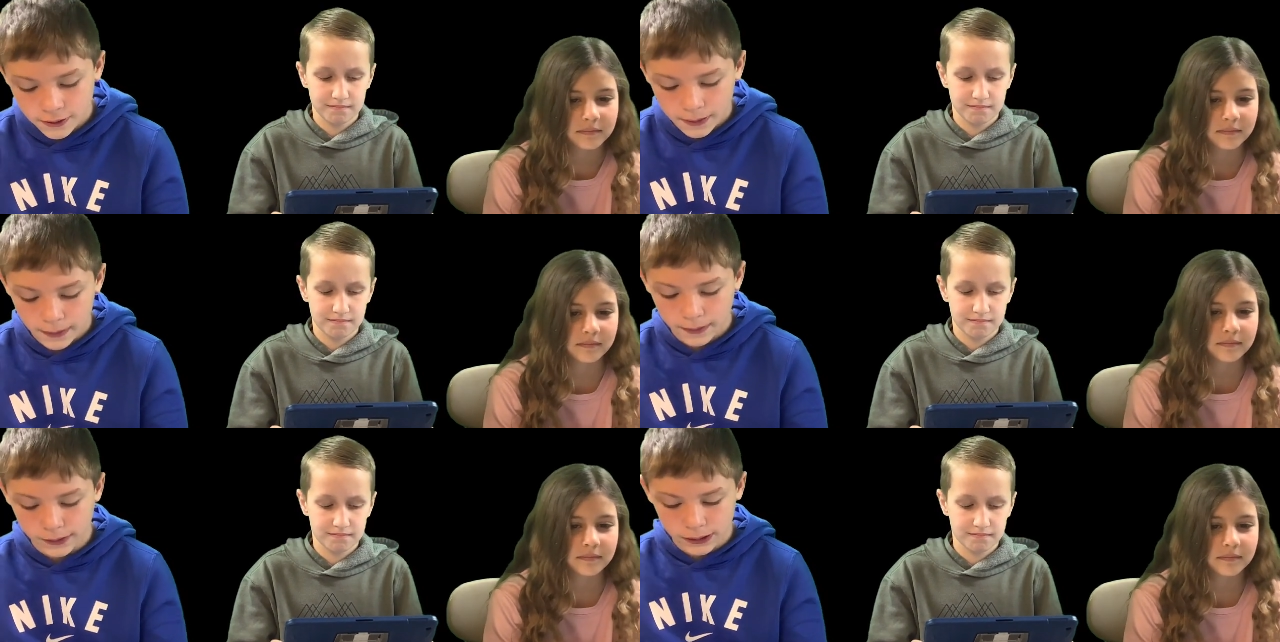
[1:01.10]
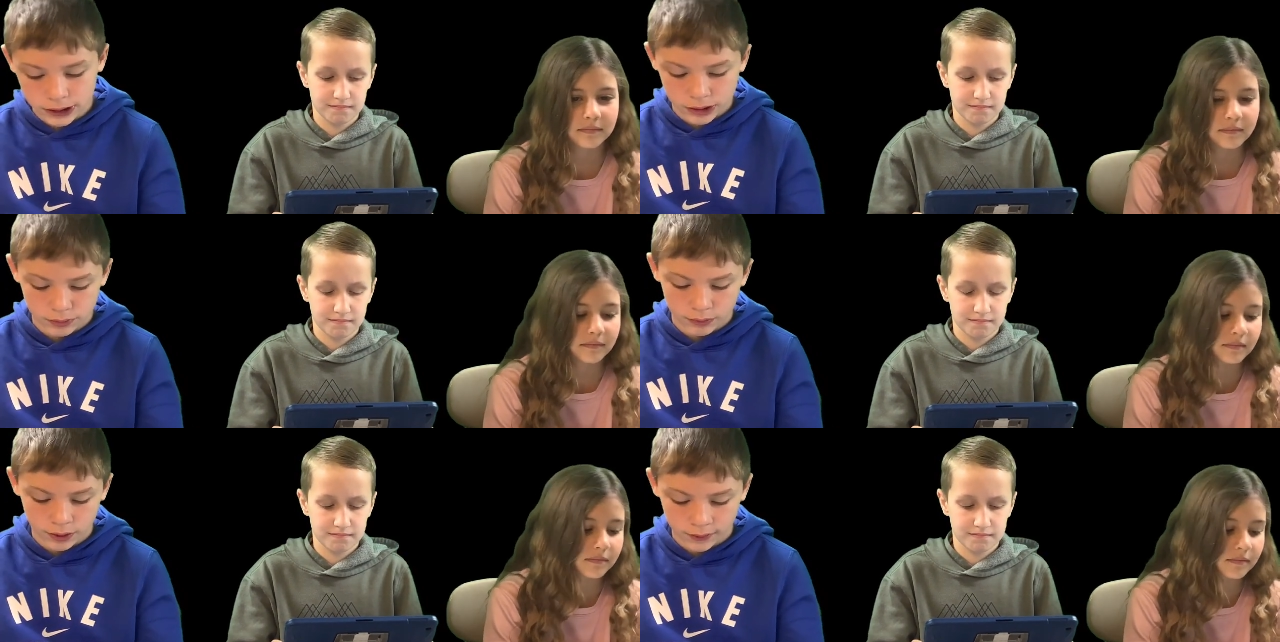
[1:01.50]

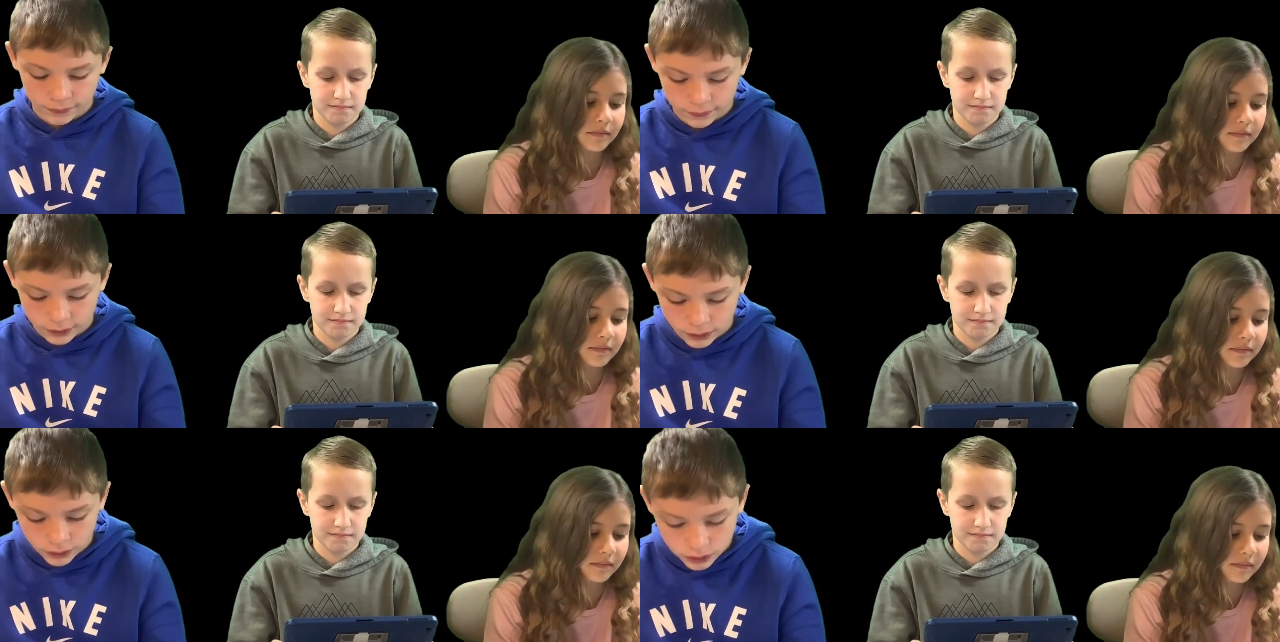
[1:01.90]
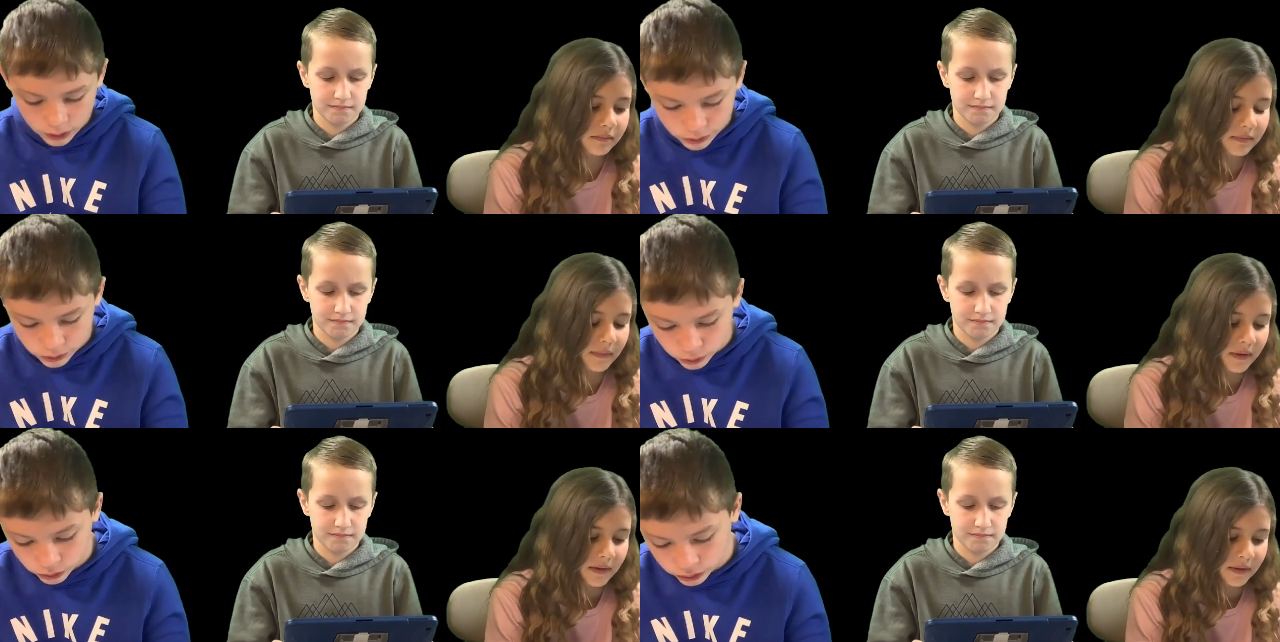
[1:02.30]
Speaker 1: English Muffin,
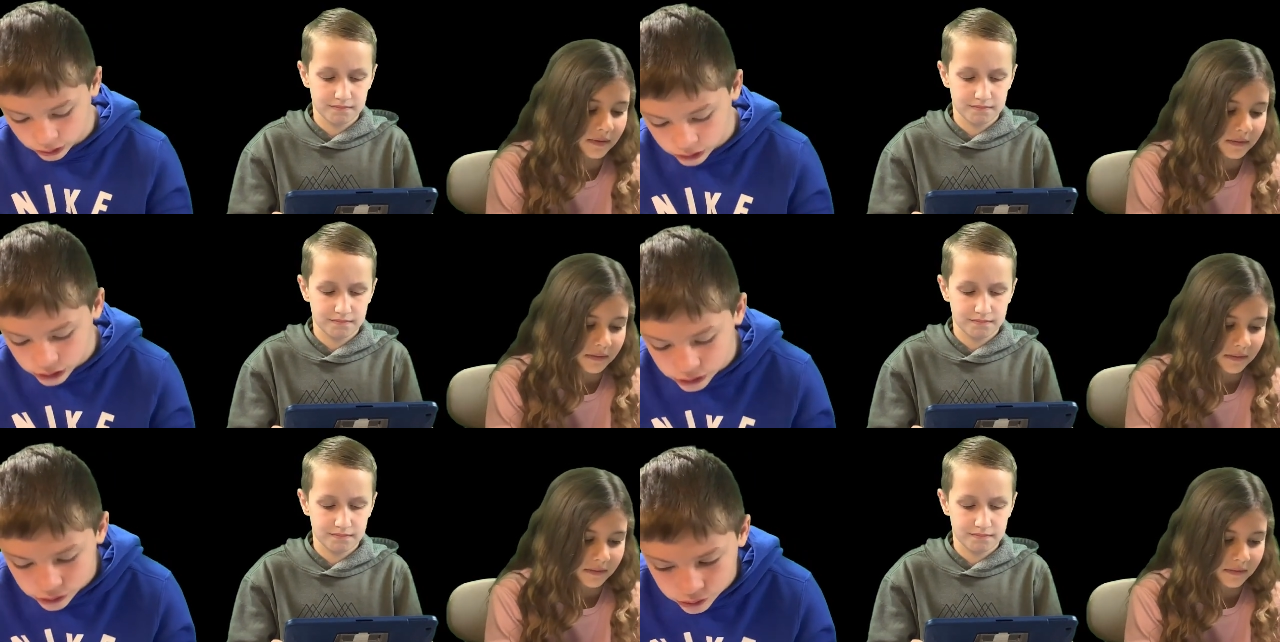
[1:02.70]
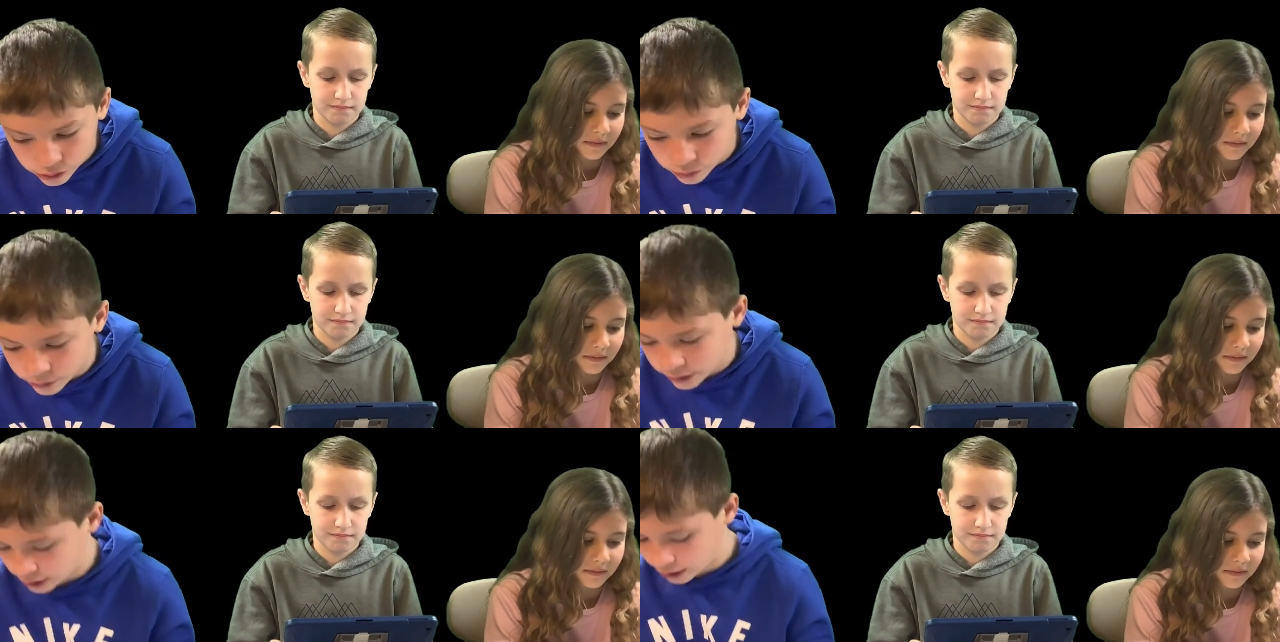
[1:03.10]
Assorted Cereal
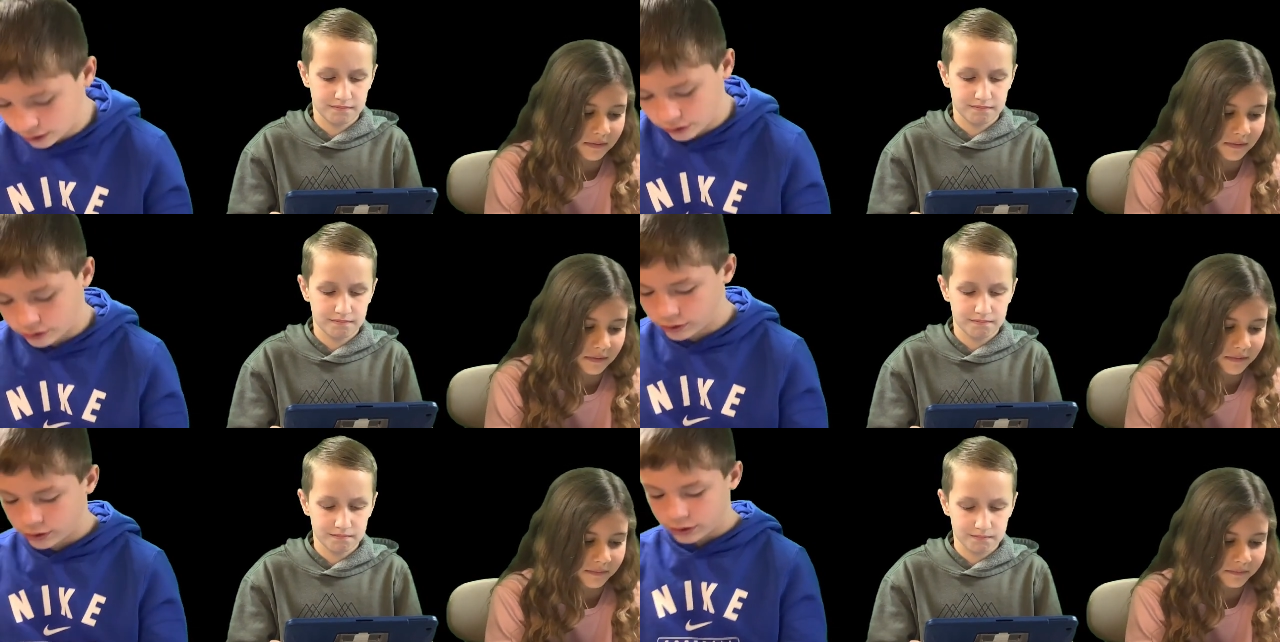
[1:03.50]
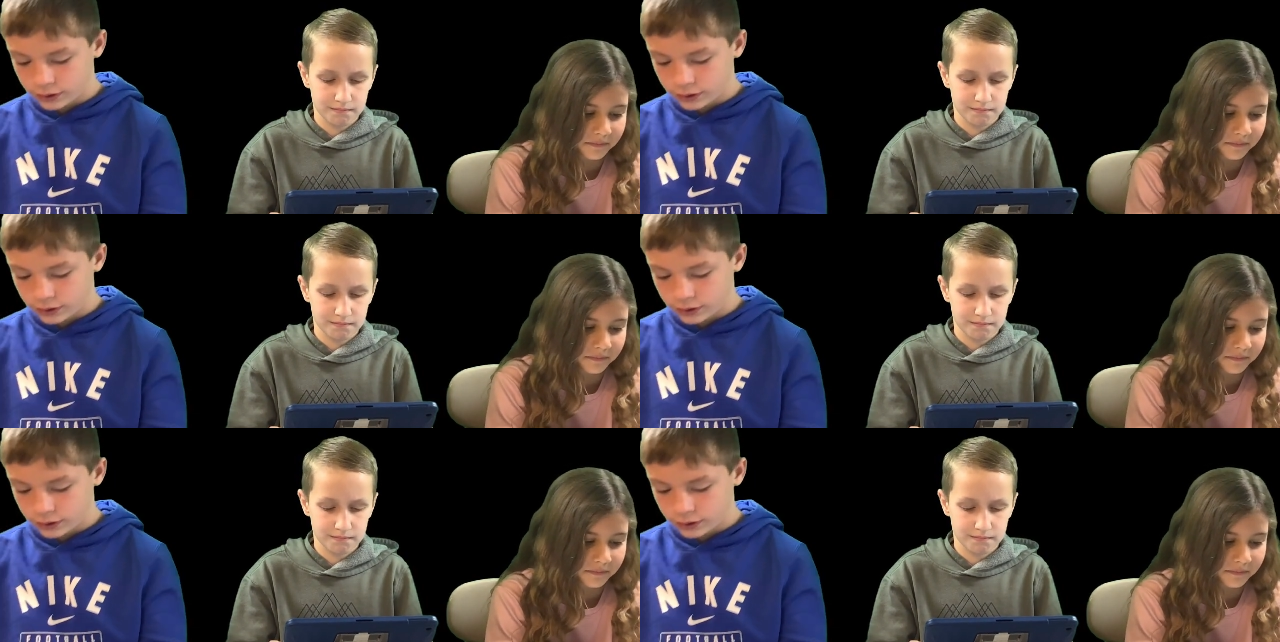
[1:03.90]
with Toast.